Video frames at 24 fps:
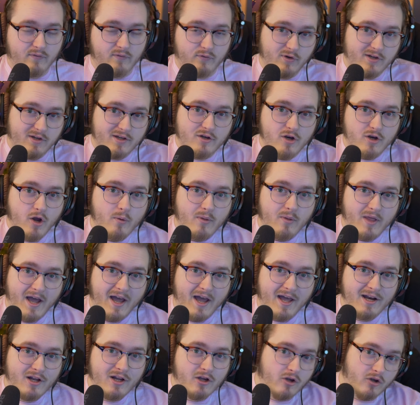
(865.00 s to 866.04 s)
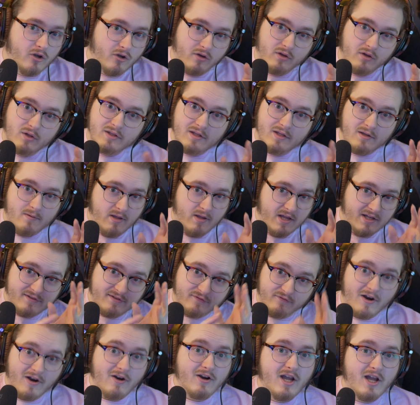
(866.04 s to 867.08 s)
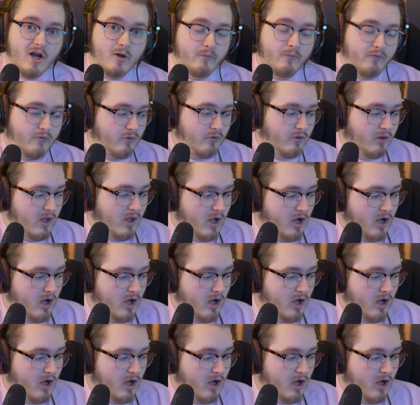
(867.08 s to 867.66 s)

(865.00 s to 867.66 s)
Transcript: If you didn't know that, it's very helpful,